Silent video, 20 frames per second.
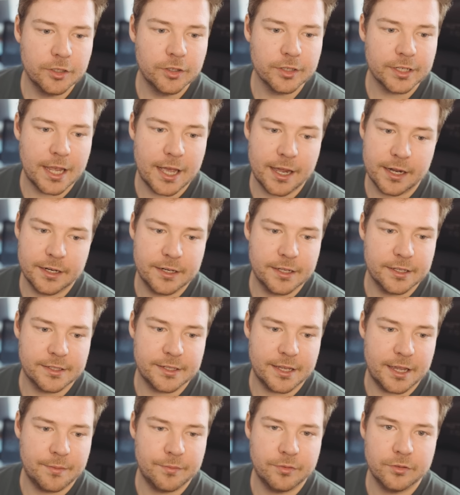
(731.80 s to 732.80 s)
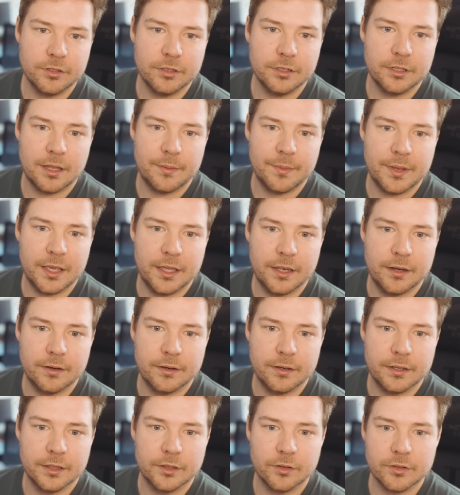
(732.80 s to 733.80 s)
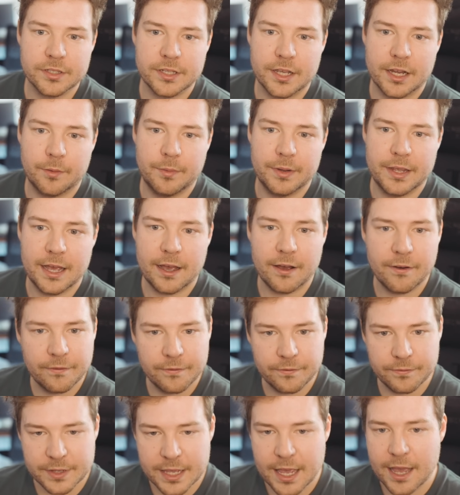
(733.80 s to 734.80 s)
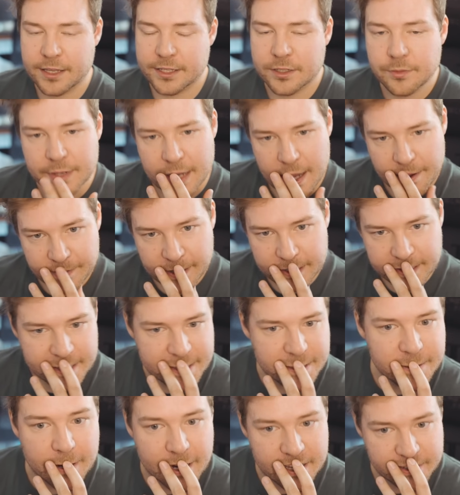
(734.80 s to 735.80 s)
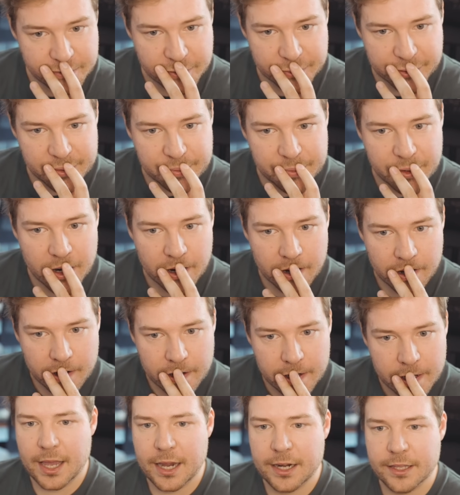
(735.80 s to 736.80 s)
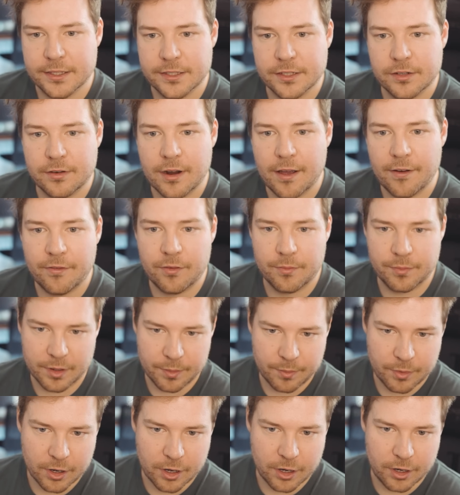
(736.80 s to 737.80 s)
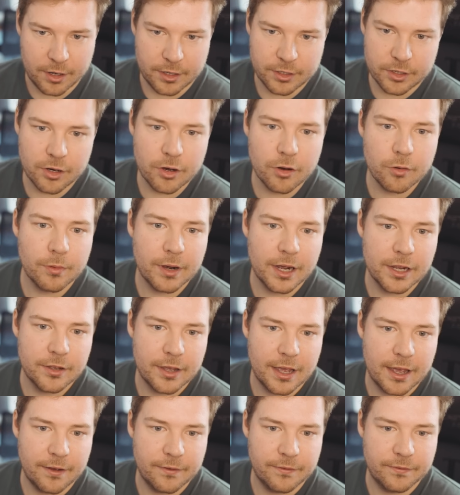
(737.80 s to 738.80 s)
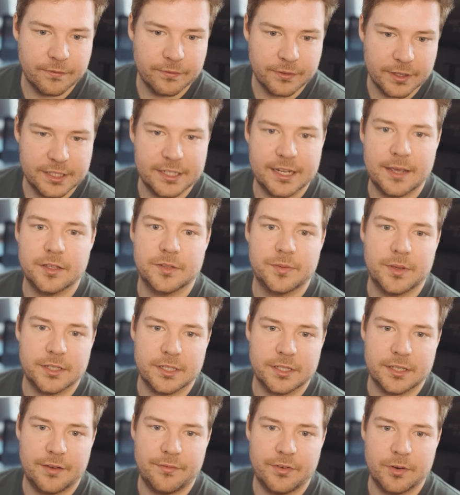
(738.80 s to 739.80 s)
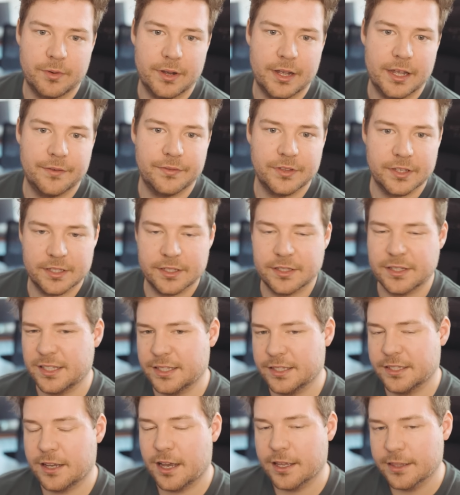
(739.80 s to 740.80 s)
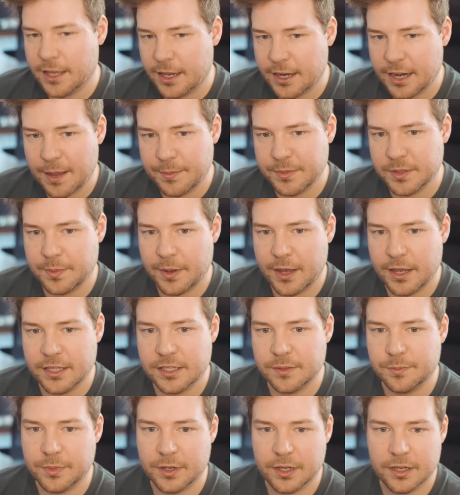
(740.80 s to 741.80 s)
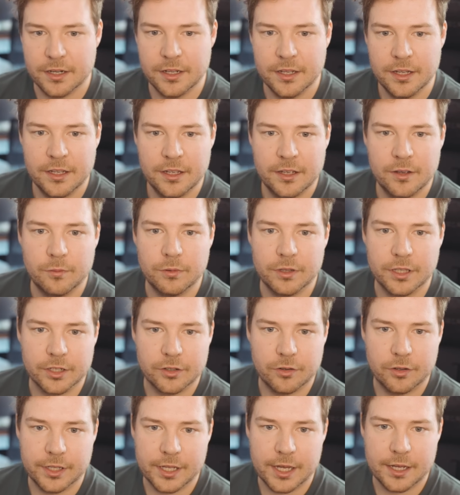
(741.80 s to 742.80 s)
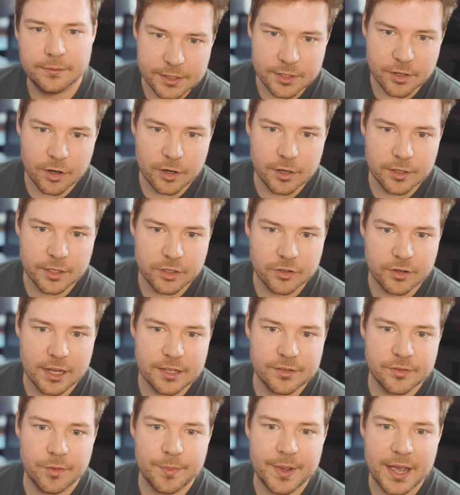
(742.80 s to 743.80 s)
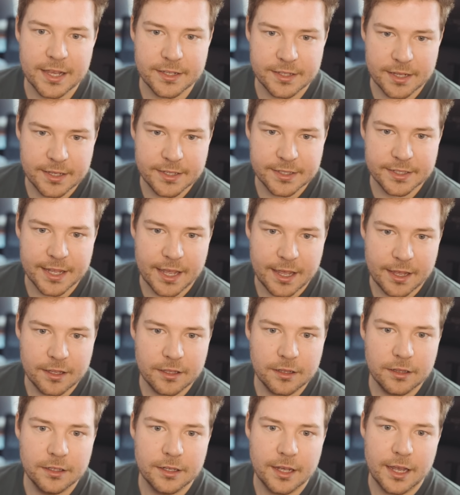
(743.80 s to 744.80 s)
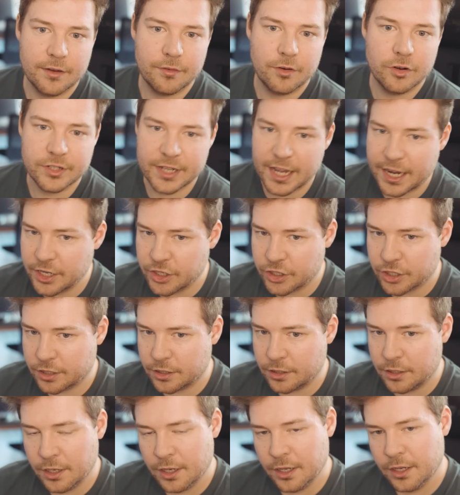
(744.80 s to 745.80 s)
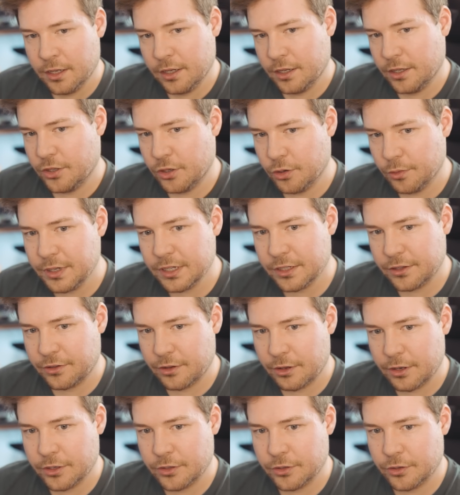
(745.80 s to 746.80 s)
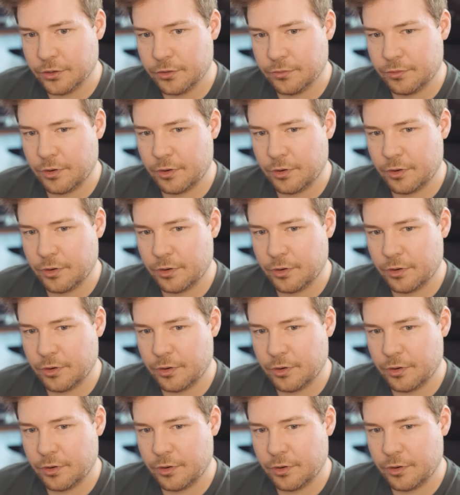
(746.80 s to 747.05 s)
look at an example, I mean, it looks like we have, yeah, so we have like this transform component and it's derived from component. I don't know why you have these namespaces everywhere if this is inside that namespace, but We'll ignore that. So the transform has a scale, a rotation, a uint 32